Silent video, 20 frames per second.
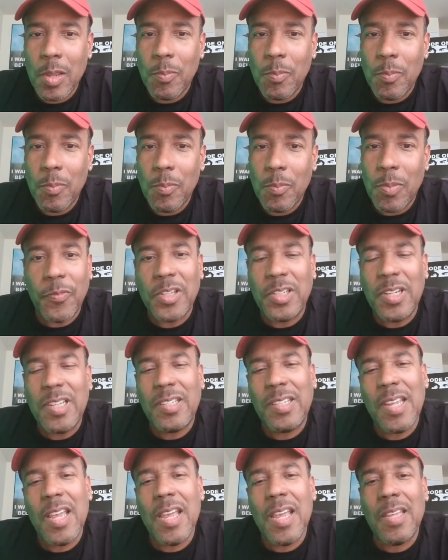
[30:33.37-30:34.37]
before she
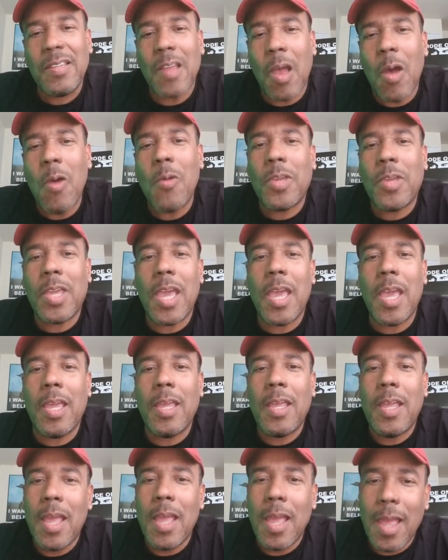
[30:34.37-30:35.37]
says,
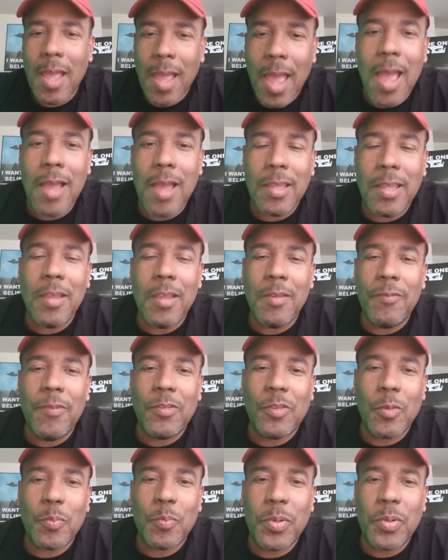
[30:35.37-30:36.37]
okay, I'll give
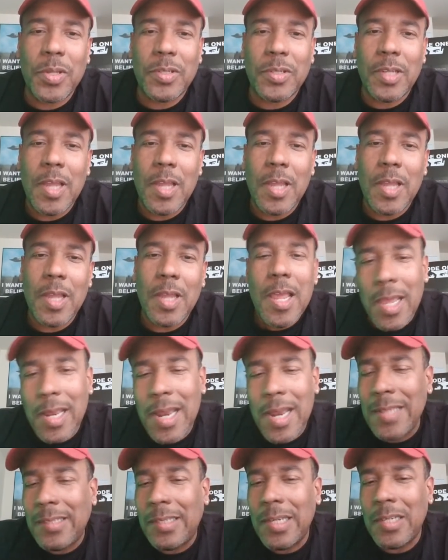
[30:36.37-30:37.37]
you some pussy. In
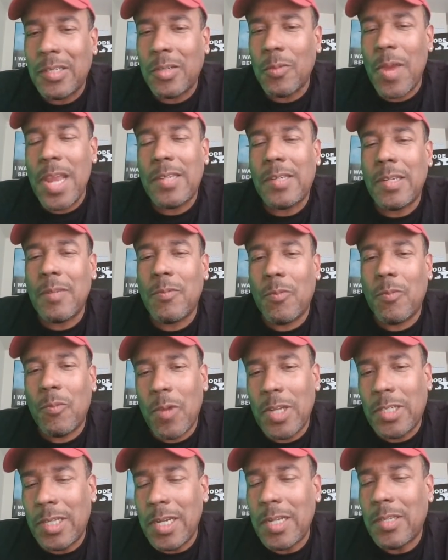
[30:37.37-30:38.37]
that situation,
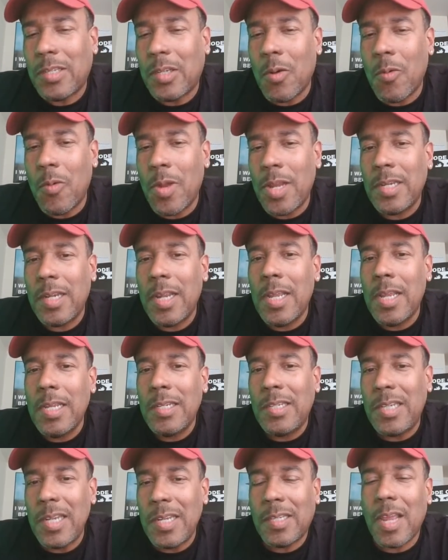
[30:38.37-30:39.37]
what she's doing,
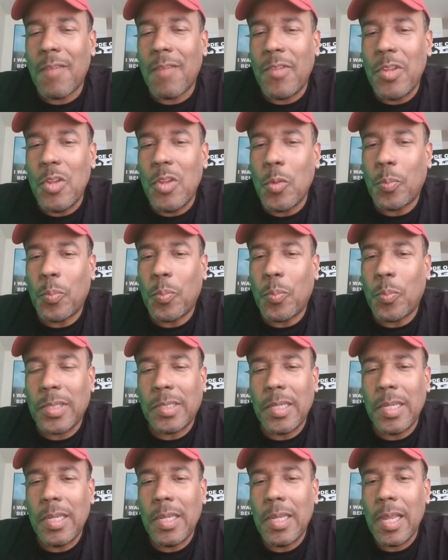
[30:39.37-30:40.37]
she's giving you
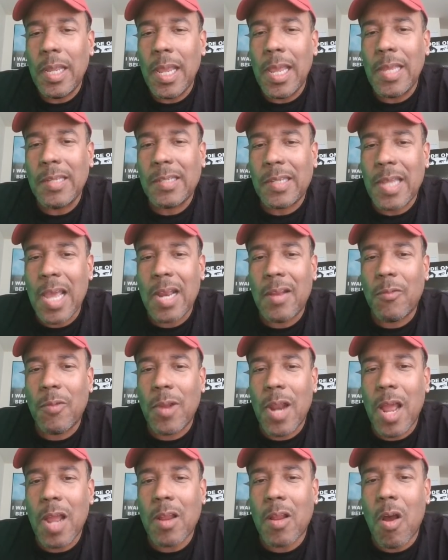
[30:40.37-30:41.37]
pussy as kind of
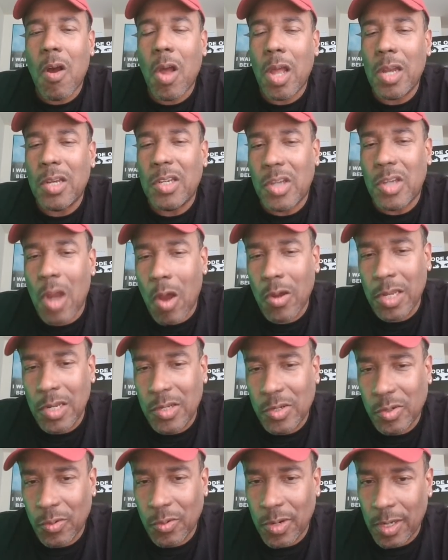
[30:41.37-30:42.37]
what I call a
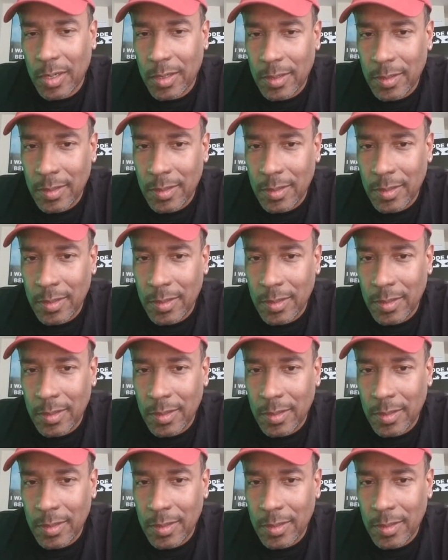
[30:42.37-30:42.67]
doggy treat.